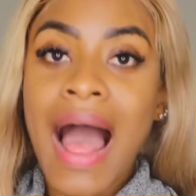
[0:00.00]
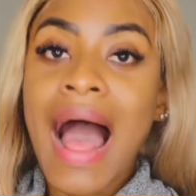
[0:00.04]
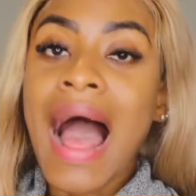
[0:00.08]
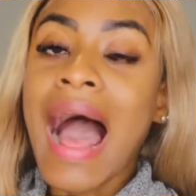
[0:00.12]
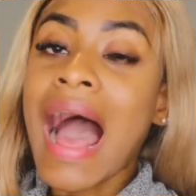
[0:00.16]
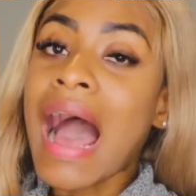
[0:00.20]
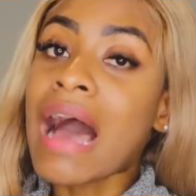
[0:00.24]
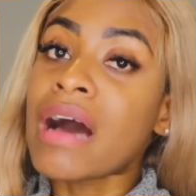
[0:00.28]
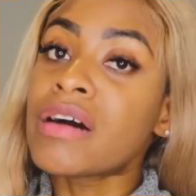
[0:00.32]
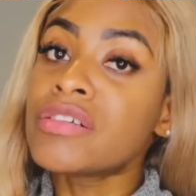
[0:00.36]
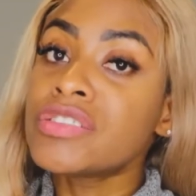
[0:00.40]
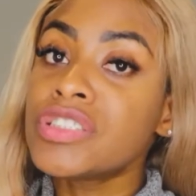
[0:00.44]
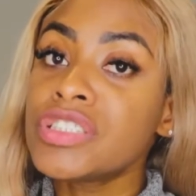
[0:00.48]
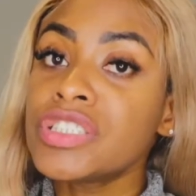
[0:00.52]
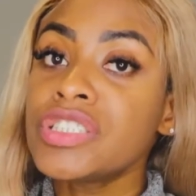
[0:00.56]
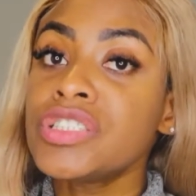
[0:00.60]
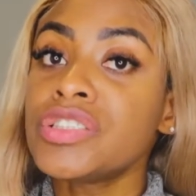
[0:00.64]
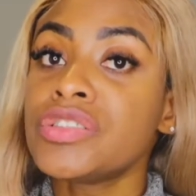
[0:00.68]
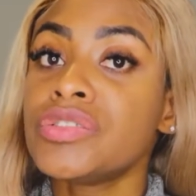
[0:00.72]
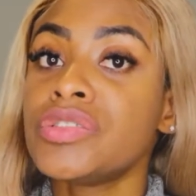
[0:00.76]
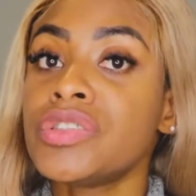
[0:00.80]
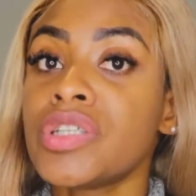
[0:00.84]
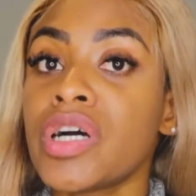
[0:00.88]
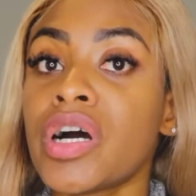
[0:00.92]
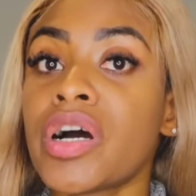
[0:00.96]
How do
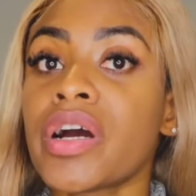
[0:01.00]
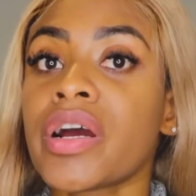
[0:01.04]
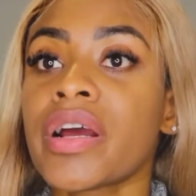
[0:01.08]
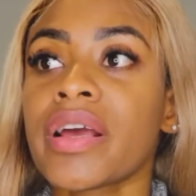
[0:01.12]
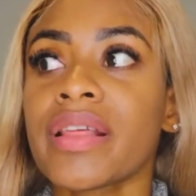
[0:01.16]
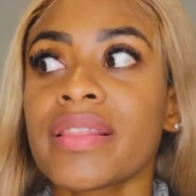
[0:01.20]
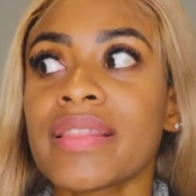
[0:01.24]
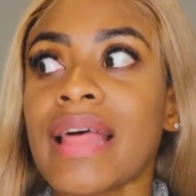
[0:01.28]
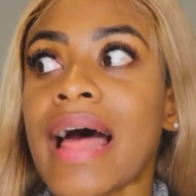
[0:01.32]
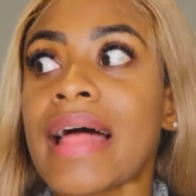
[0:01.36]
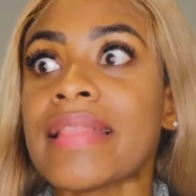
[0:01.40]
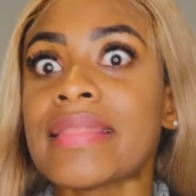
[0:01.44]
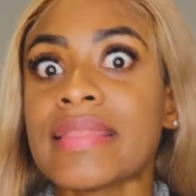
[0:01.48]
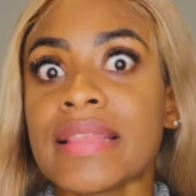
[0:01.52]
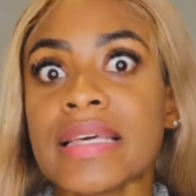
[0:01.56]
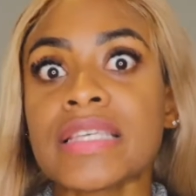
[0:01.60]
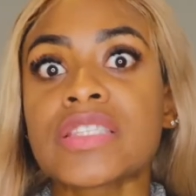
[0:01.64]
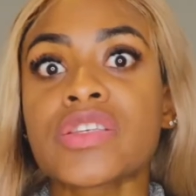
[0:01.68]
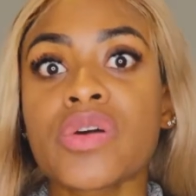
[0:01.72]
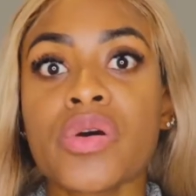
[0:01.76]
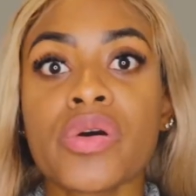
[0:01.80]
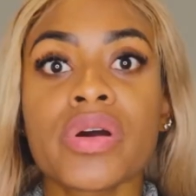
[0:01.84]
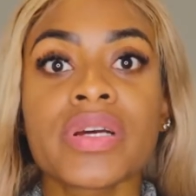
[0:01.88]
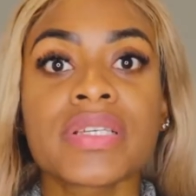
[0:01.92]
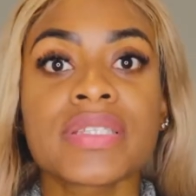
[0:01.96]
you know that
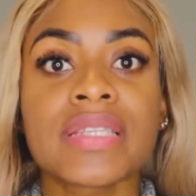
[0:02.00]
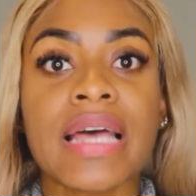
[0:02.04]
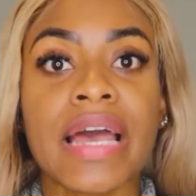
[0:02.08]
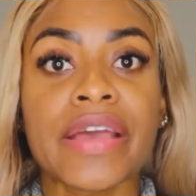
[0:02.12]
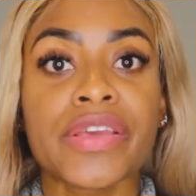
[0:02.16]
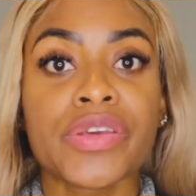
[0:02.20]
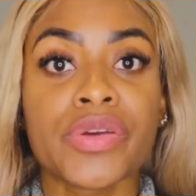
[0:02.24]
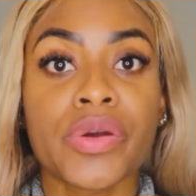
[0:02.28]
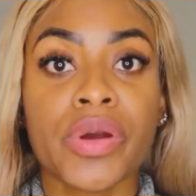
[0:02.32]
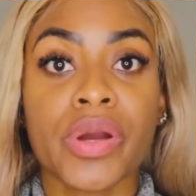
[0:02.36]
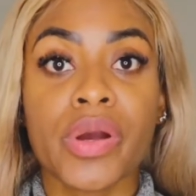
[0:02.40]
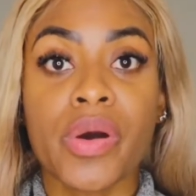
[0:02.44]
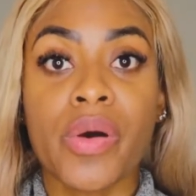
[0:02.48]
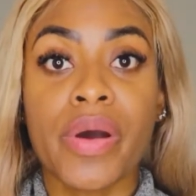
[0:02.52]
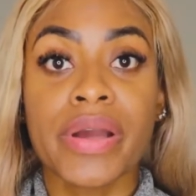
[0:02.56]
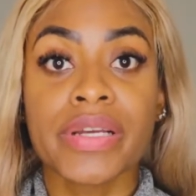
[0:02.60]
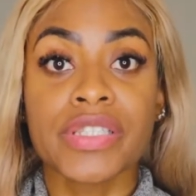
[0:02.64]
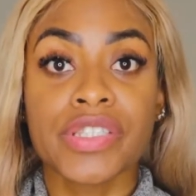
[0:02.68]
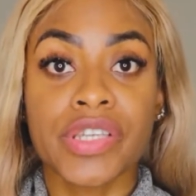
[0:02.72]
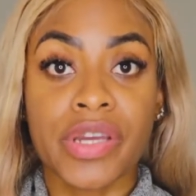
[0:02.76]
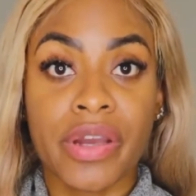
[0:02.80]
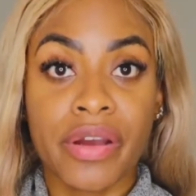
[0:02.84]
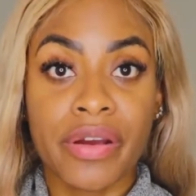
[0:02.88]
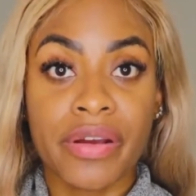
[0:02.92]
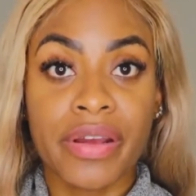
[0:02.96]
this course that you're going
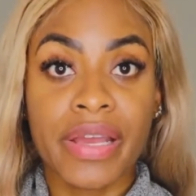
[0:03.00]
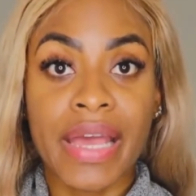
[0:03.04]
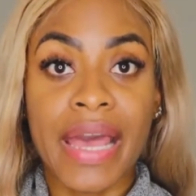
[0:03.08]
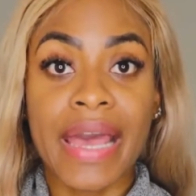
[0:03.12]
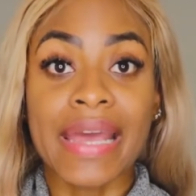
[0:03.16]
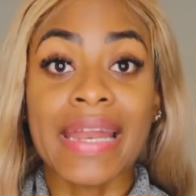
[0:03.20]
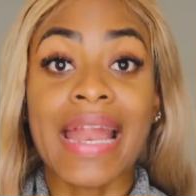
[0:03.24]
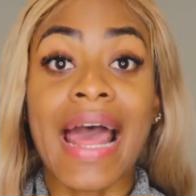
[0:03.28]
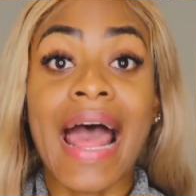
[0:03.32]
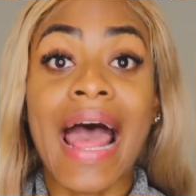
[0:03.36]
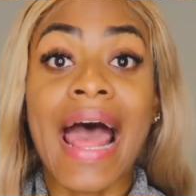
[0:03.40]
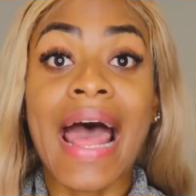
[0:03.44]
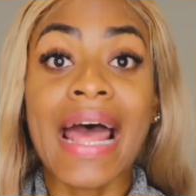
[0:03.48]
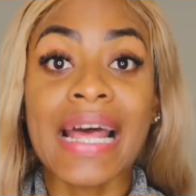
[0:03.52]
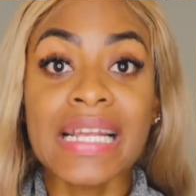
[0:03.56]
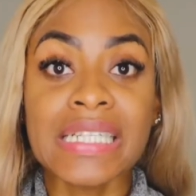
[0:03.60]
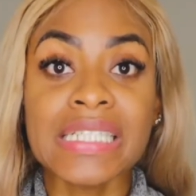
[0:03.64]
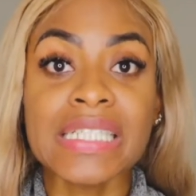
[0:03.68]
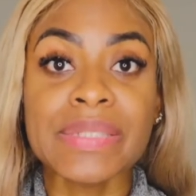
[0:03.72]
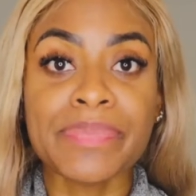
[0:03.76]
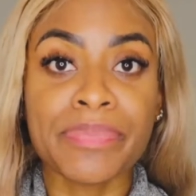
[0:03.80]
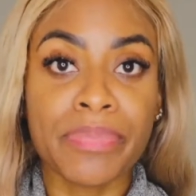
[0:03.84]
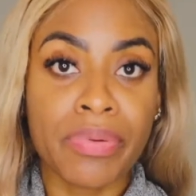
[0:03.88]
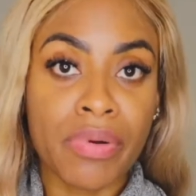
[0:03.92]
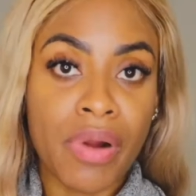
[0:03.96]
to create
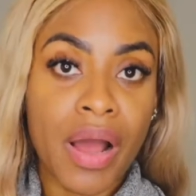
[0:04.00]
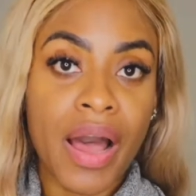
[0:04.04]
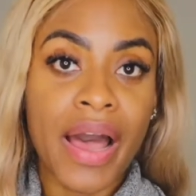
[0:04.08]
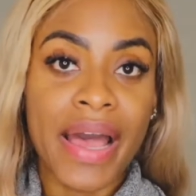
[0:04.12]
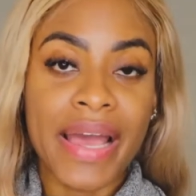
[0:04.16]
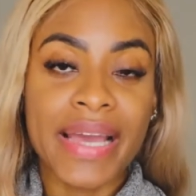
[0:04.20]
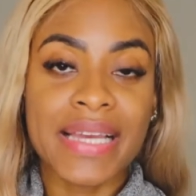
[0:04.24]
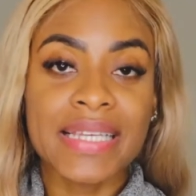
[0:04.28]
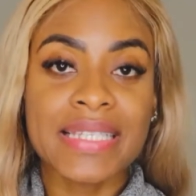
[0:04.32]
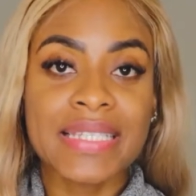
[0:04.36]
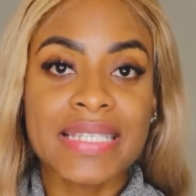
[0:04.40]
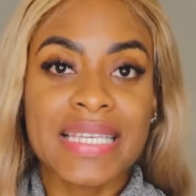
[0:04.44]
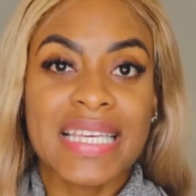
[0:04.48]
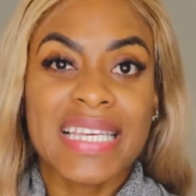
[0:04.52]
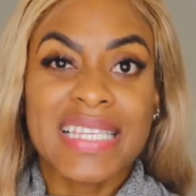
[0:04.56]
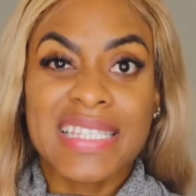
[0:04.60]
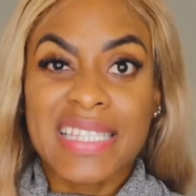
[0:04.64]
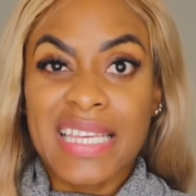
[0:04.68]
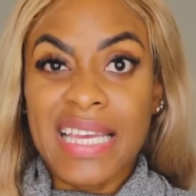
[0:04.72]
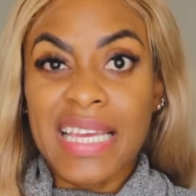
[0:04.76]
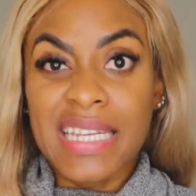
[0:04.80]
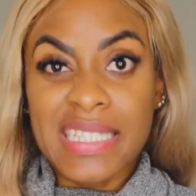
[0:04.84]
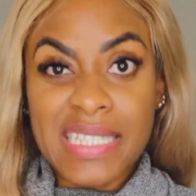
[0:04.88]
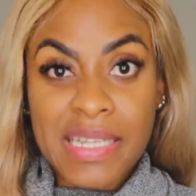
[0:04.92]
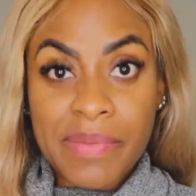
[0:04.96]
and price is
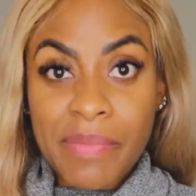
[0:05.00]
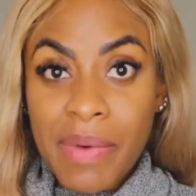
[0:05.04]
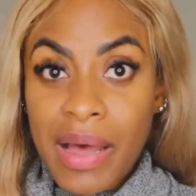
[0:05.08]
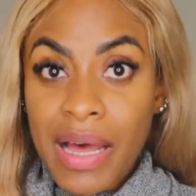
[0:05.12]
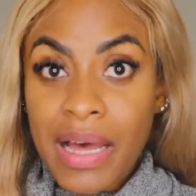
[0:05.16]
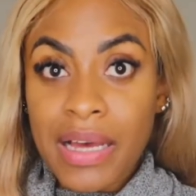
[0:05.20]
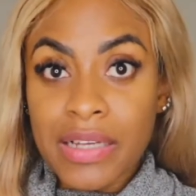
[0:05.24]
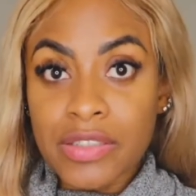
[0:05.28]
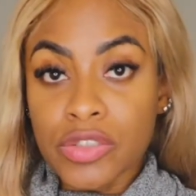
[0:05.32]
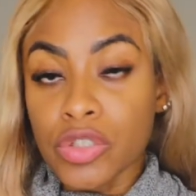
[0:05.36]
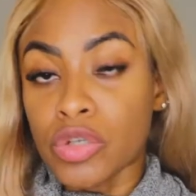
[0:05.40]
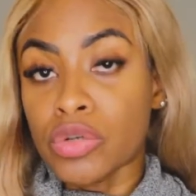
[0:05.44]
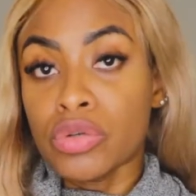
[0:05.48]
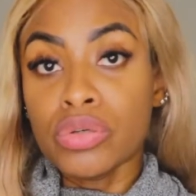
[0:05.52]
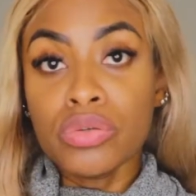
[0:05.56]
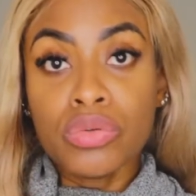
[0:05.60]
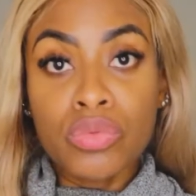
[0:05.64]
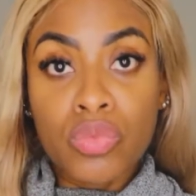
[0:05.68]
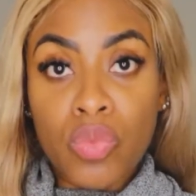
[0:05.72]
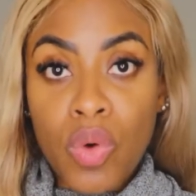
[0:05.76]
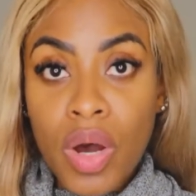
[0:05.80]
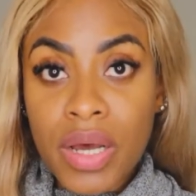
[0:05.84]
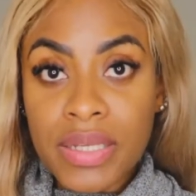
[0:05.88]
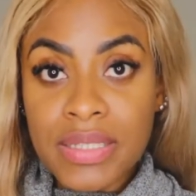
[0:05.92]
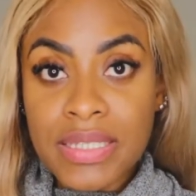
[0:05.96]
in demand? Who
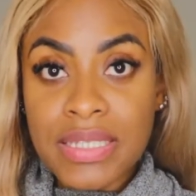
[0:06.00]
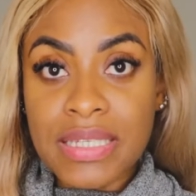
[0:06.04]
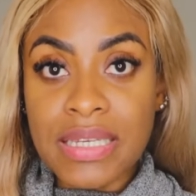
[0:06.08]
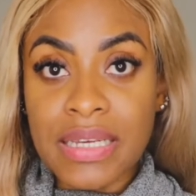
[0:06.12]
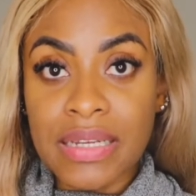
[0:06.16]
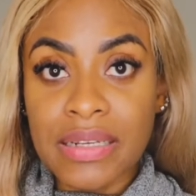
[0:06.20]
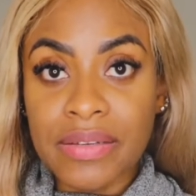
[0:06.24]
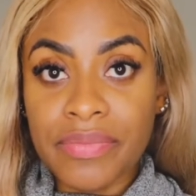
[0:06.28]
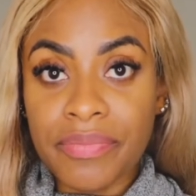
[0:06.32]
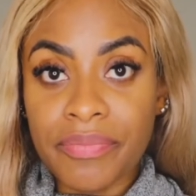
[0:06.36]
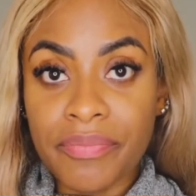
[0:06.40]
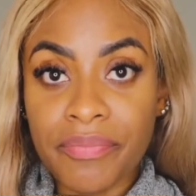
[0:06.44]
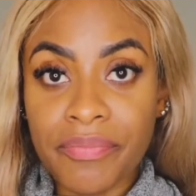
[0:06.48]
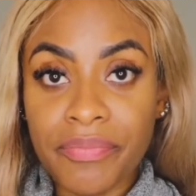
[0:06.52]
wants it?